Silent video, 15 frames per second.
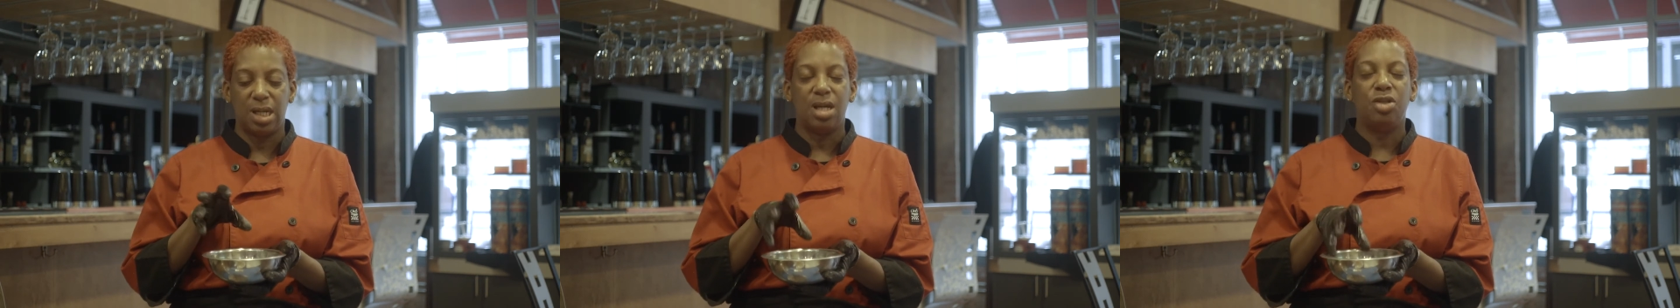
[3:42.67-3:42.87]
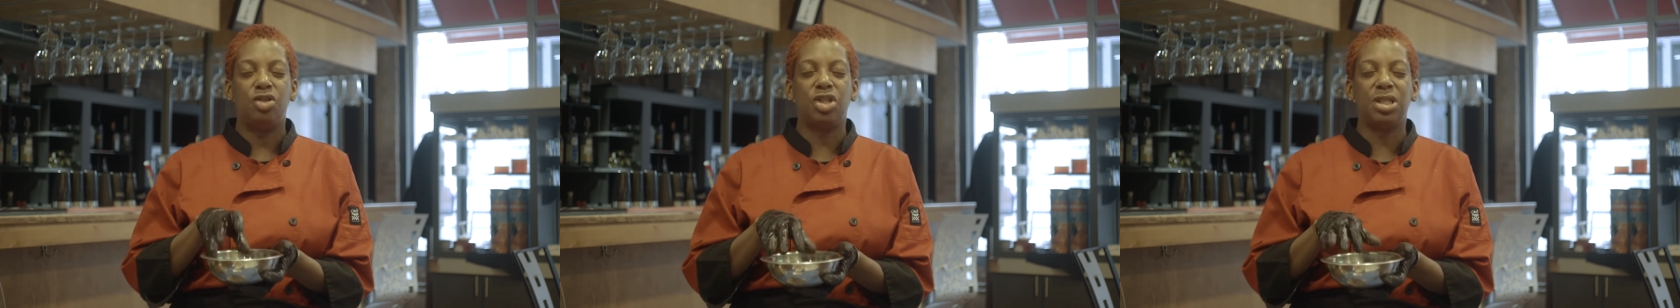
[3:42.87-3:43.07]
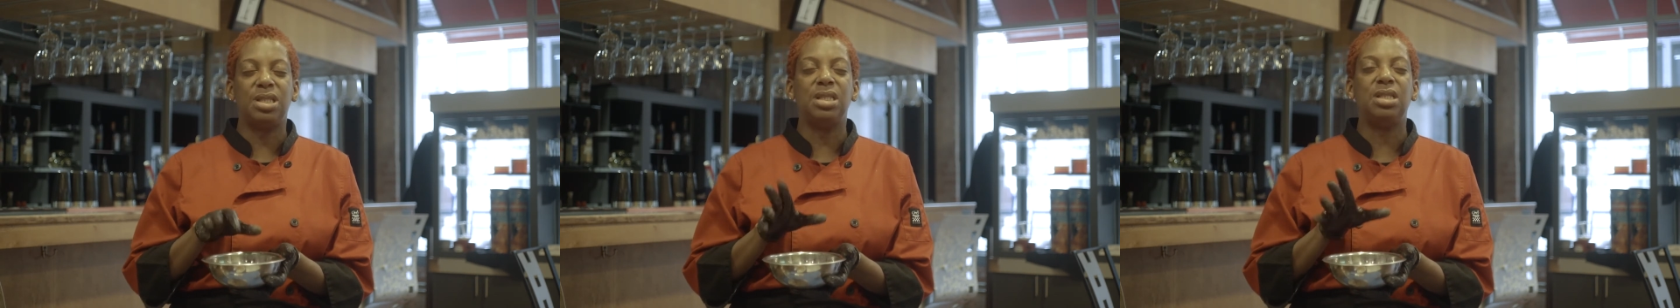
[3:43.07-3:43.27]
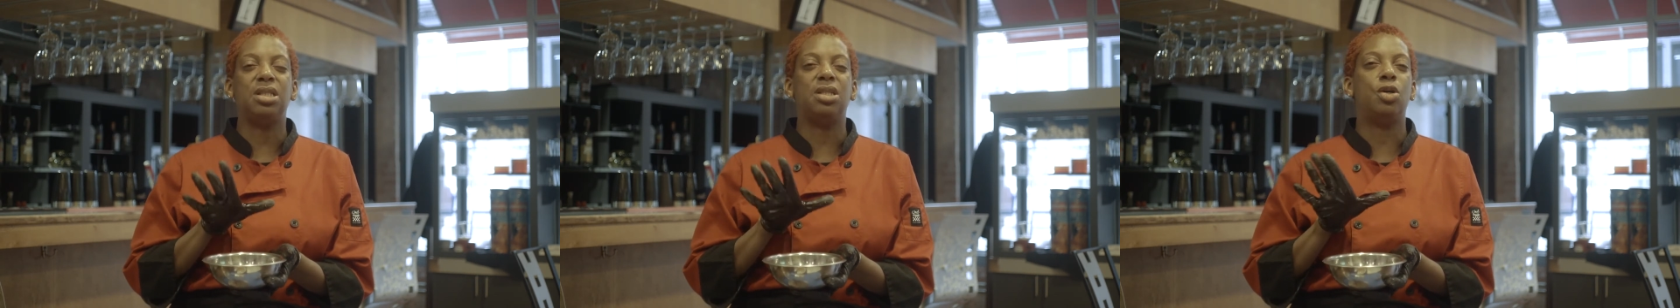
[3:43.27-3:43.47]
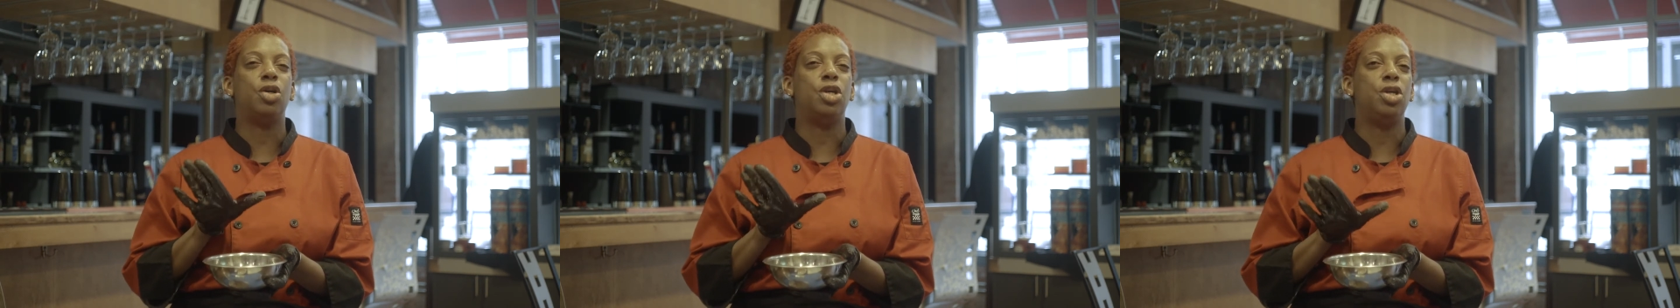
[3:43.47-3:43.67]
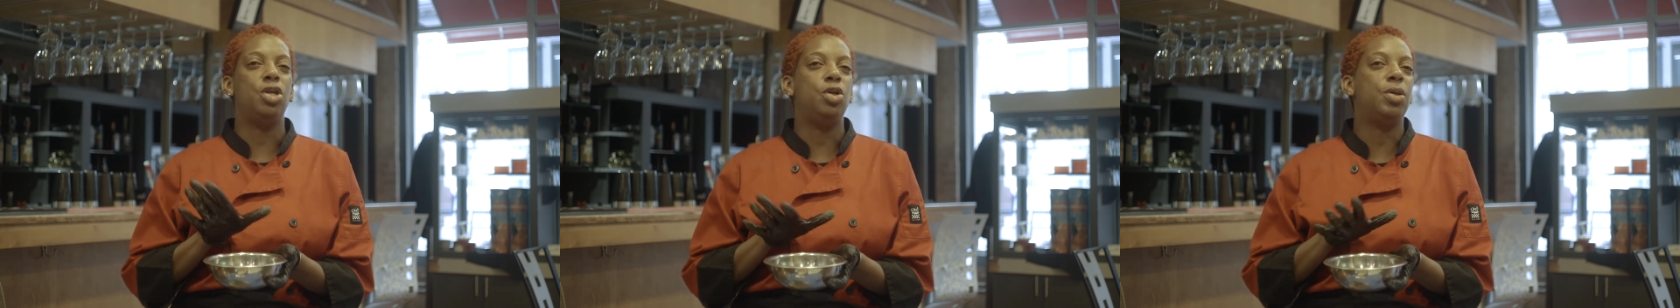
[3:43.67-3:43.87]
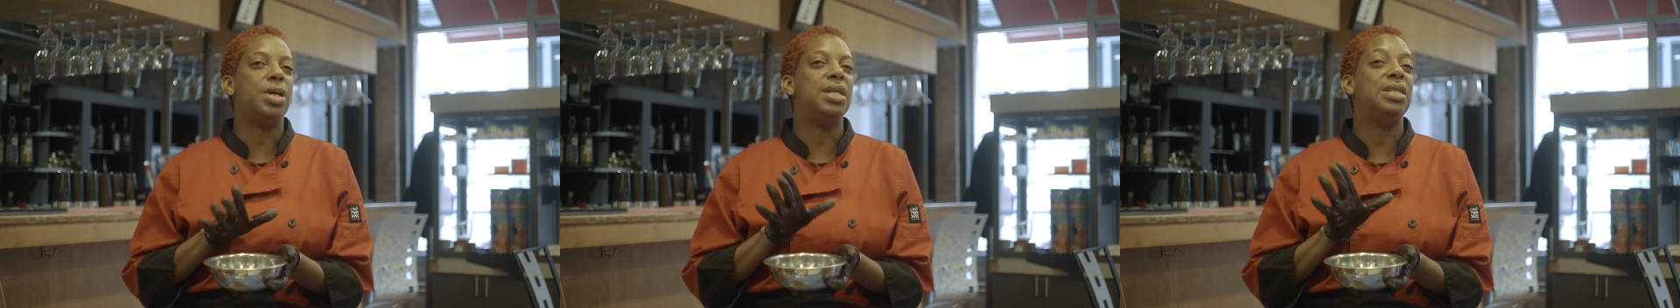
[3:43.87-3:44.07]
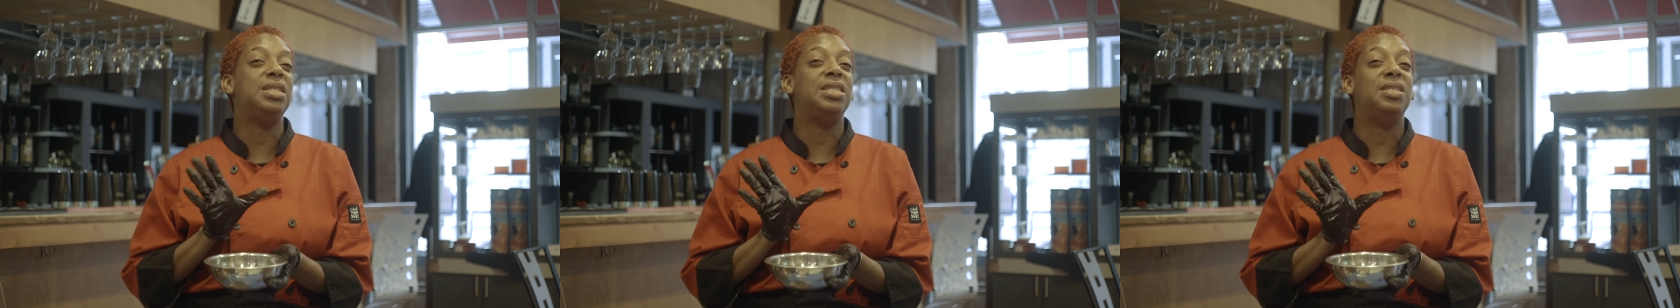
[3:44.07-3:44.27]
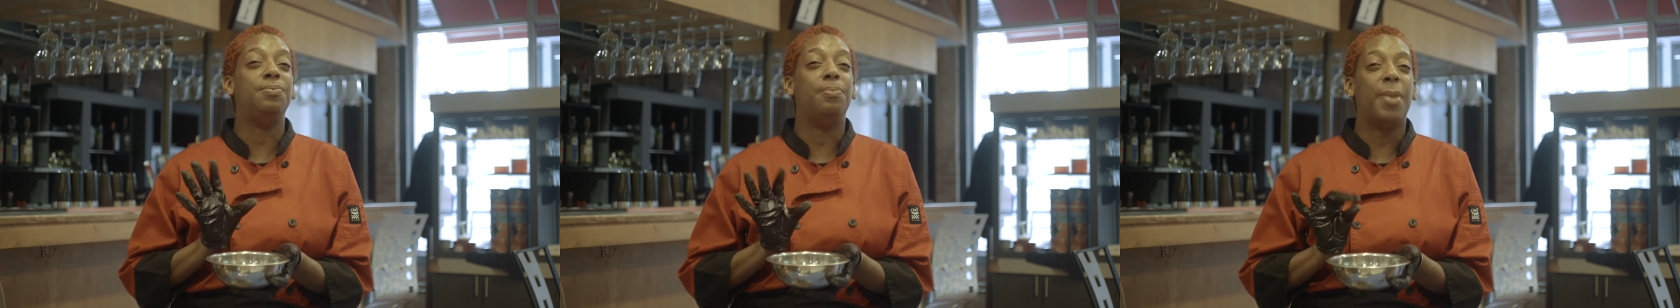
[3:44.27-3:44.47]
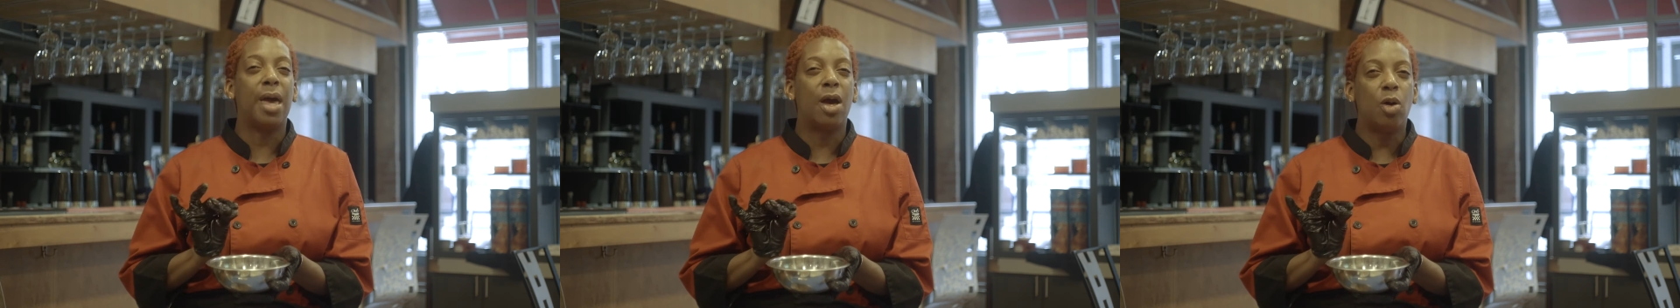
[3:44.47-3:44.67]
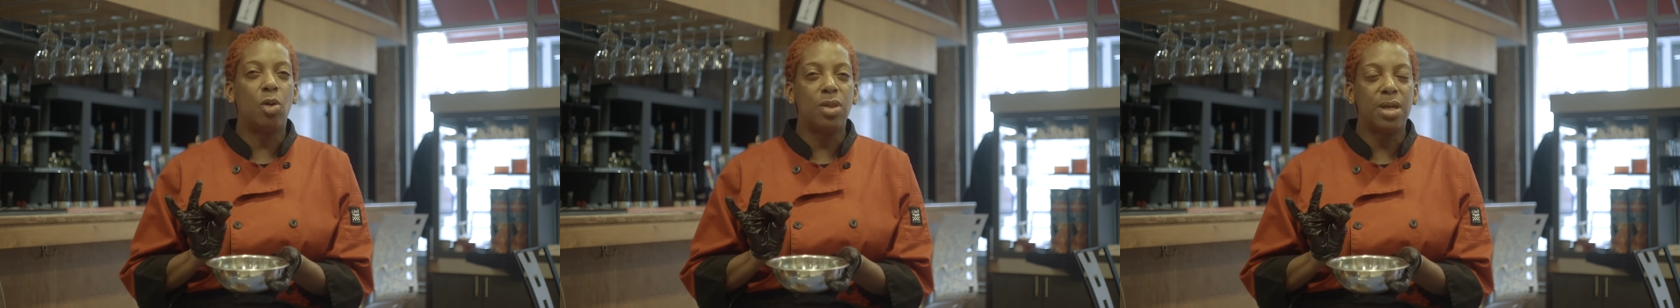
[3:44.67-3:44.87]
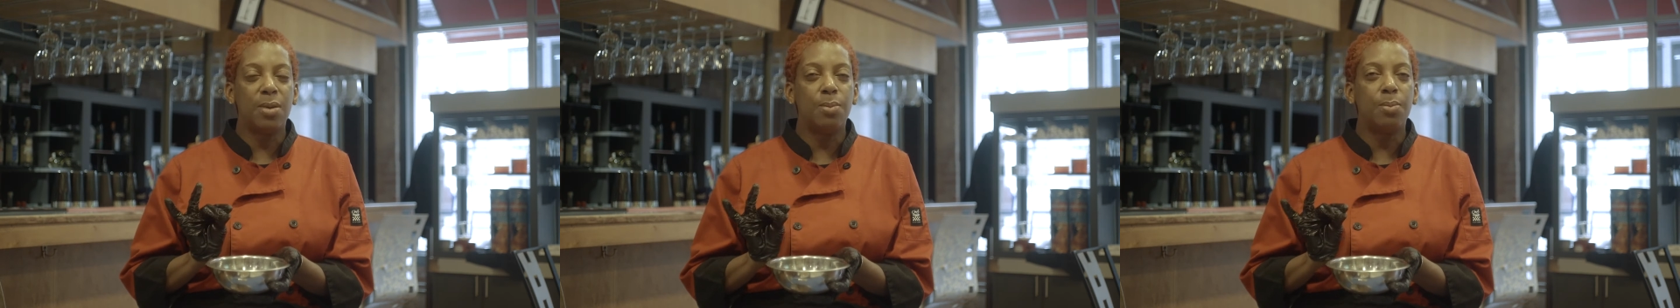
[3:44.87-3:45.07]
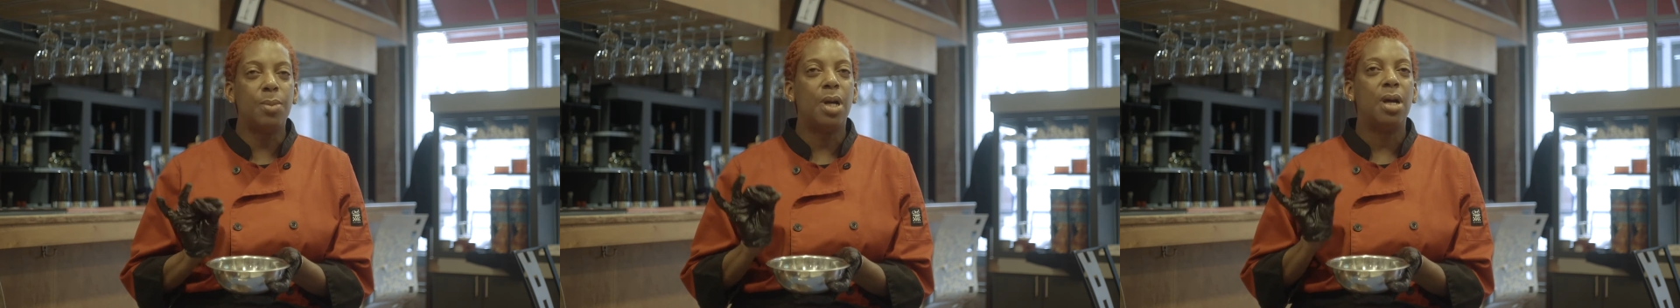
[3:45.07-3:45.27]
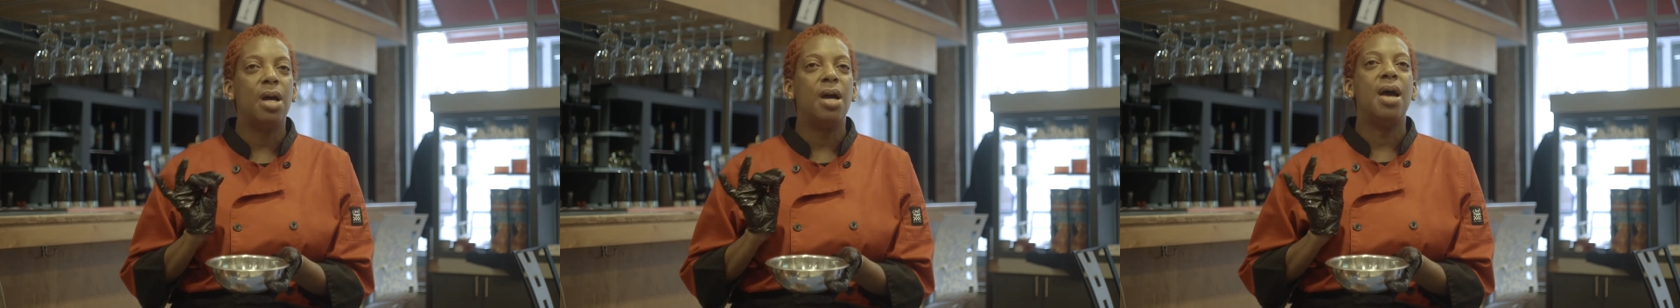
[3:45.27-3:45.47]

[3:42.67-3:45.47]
just until you can smell them.